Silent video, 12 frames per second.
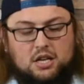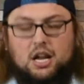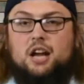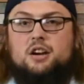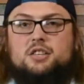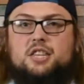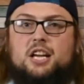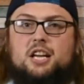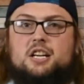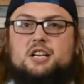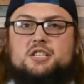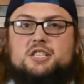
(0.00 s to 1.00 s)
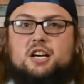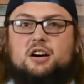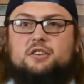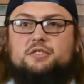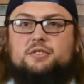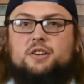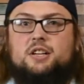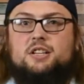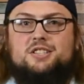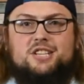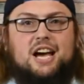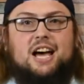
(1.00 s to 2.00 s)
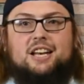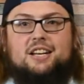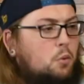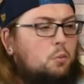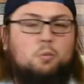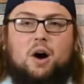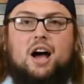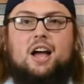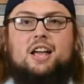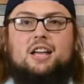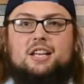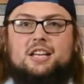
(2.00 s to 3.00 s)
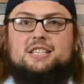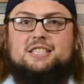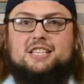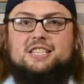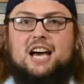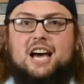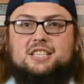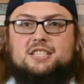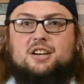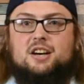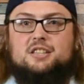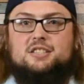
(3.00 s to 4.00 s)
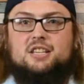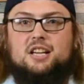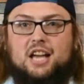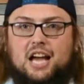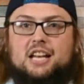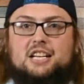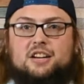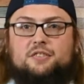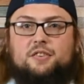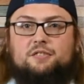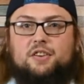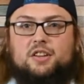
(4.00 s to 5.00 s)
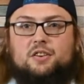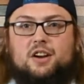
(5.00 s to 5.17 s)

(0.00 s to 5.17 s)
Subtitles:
Now, you're thinking to yourself, John, why is this hot sauce any different from the